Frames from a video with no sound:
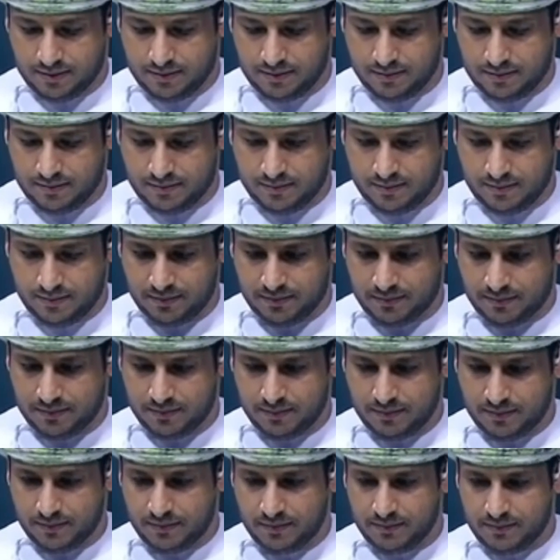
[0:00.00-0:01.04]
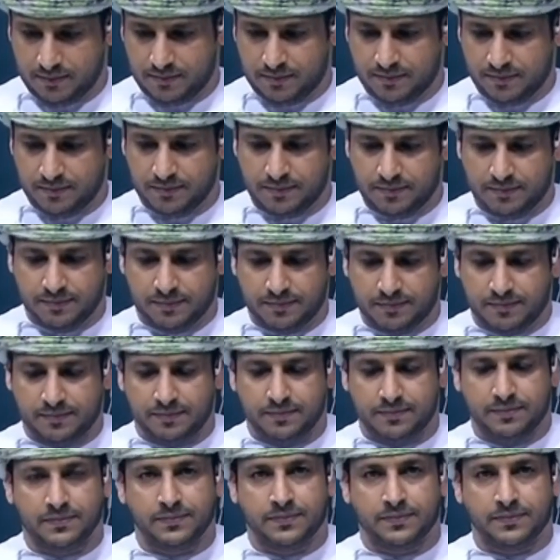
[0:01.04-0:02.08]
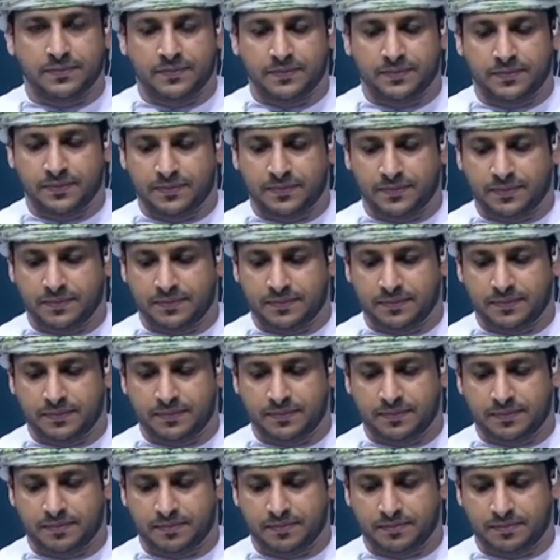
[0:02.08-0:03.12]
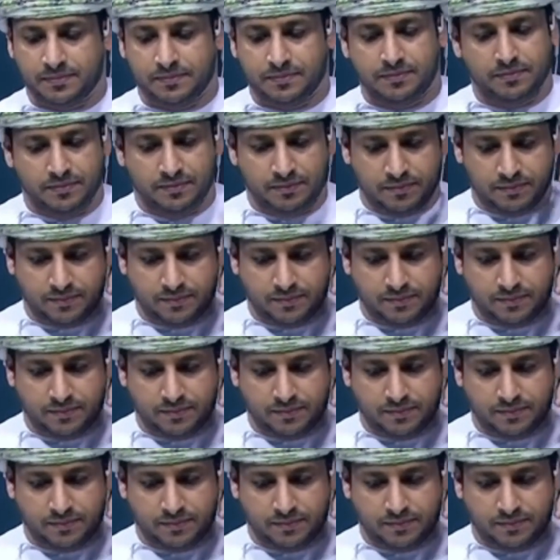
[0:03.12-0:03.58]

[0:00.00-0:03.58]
Nothing is said.